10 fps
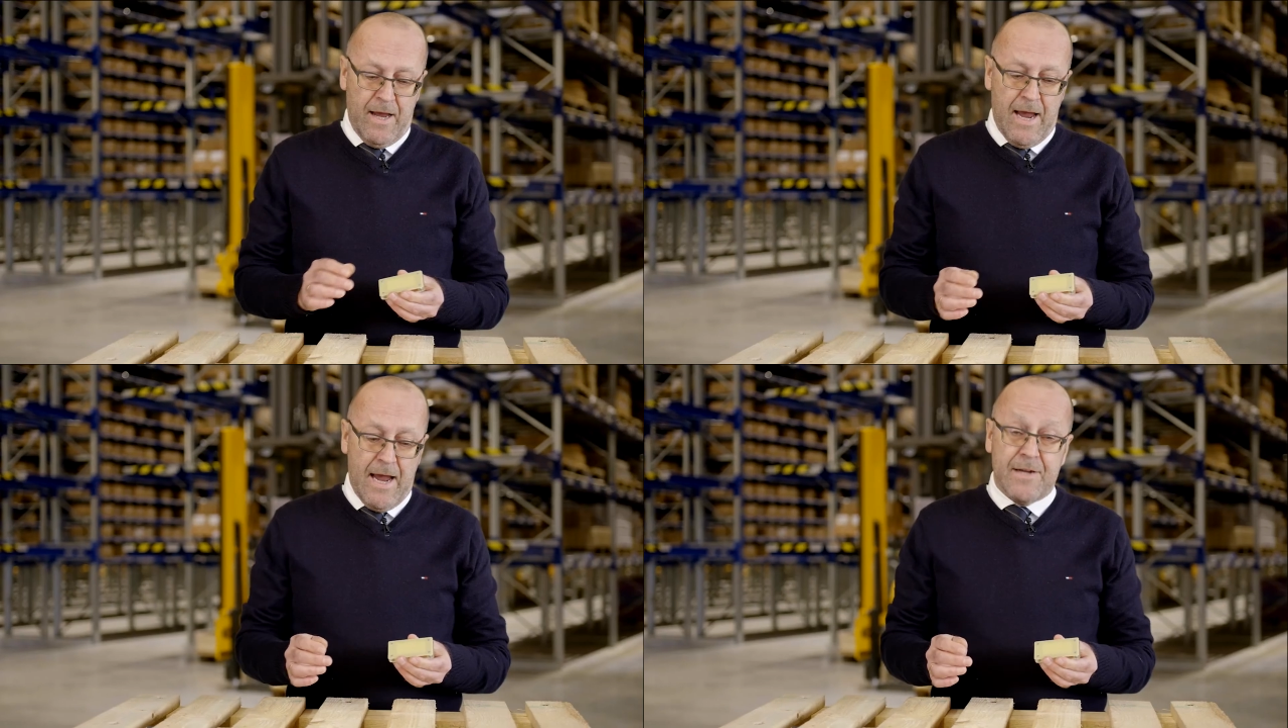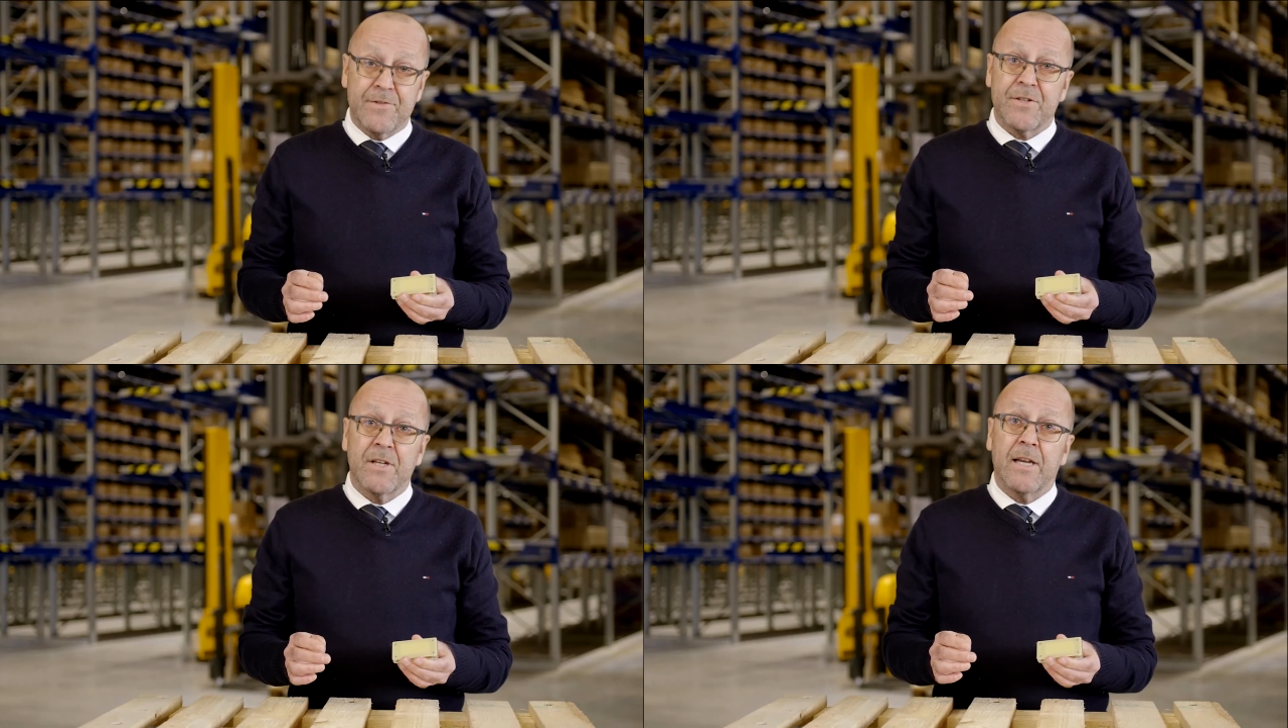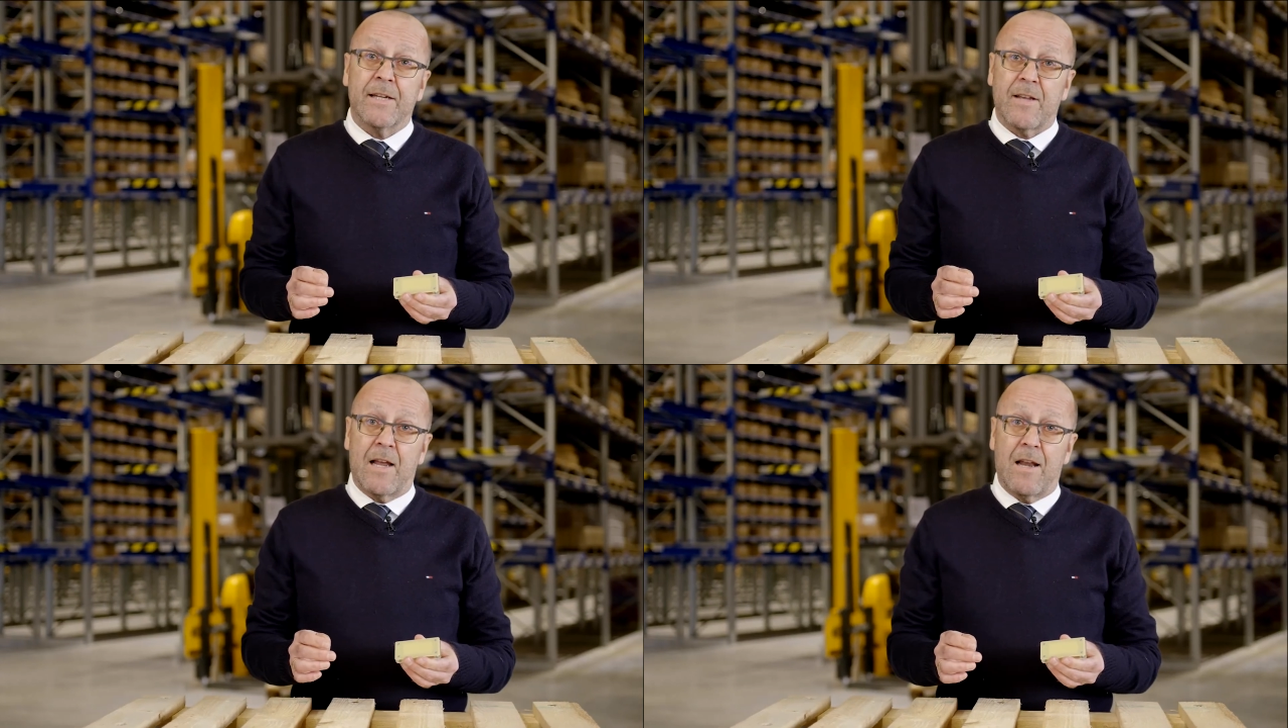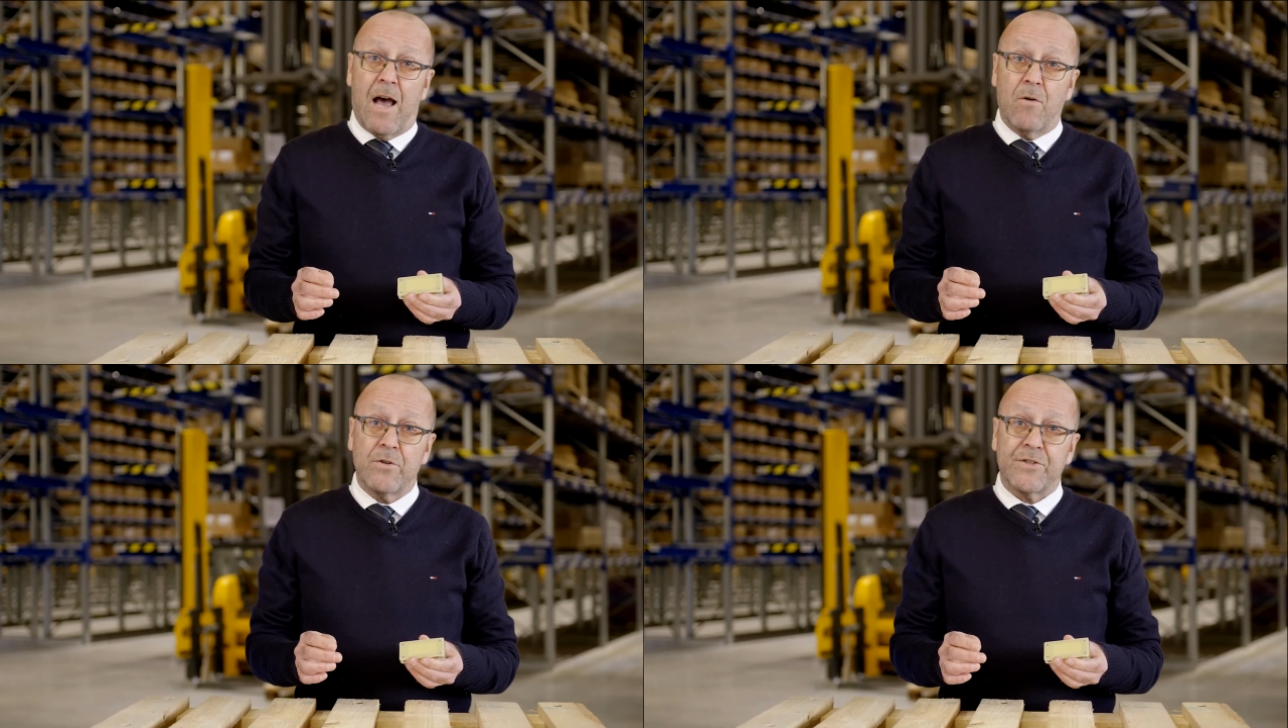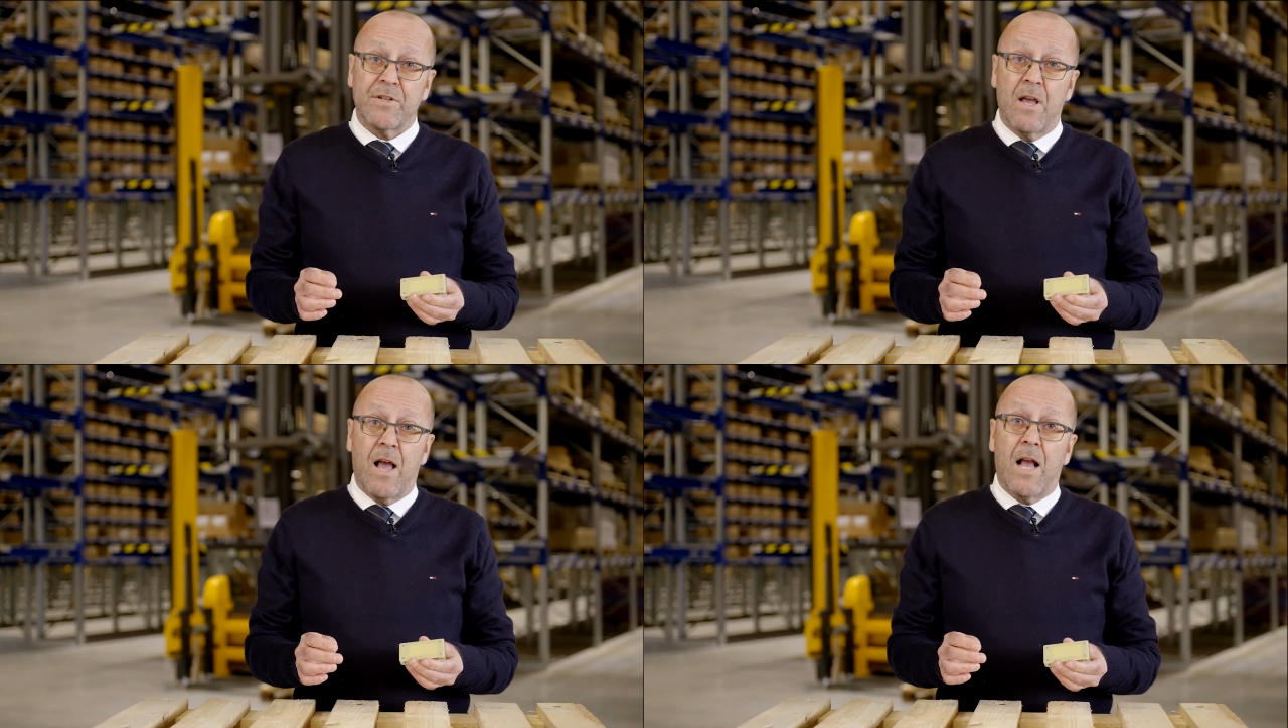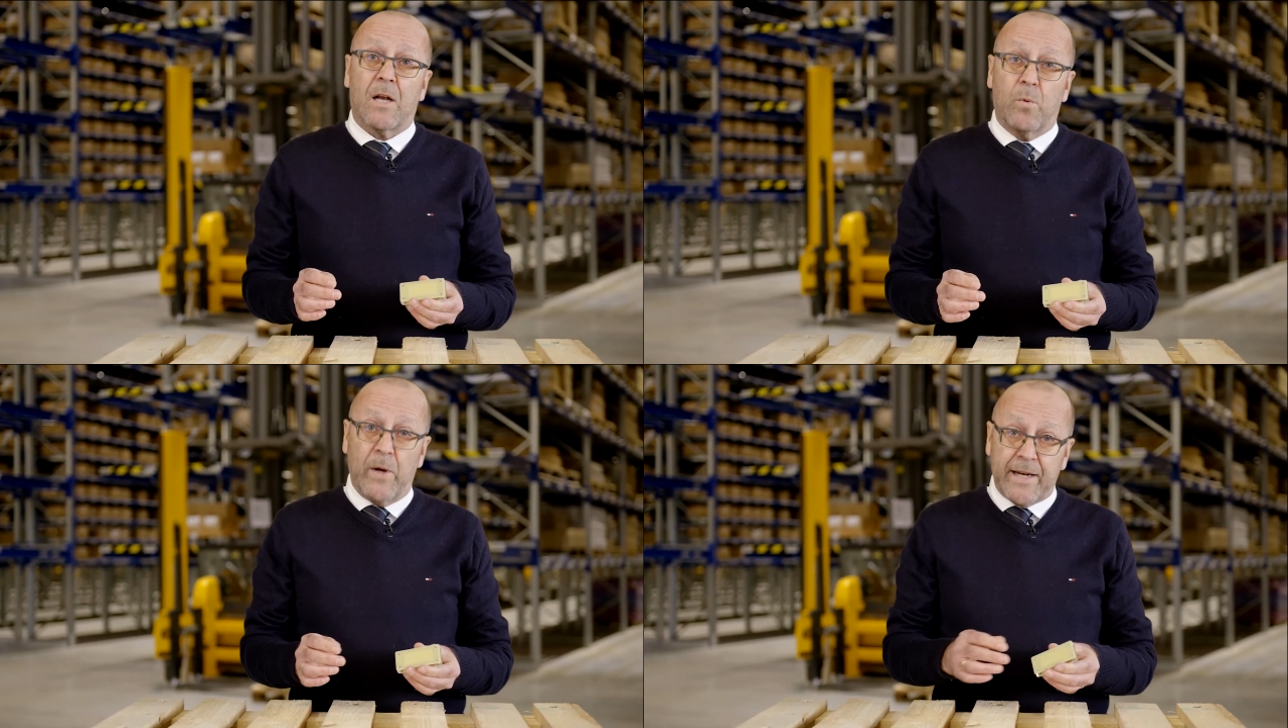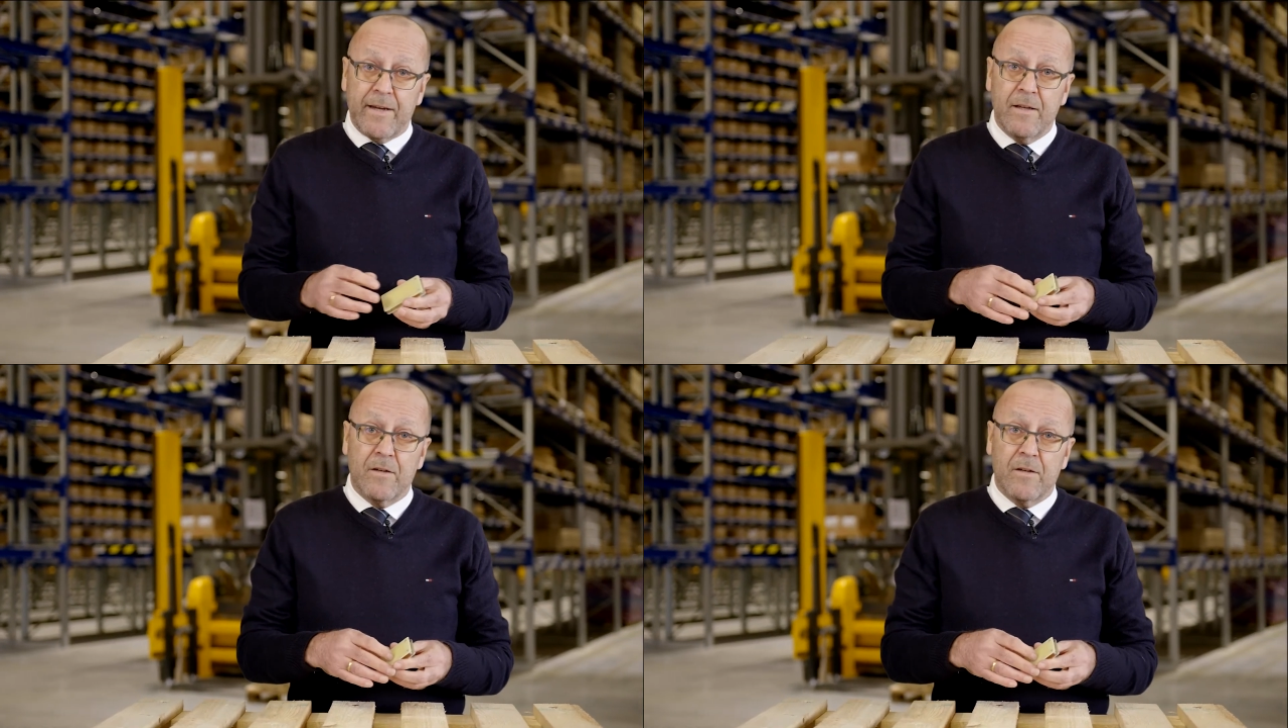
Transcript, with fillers: and it allows a quick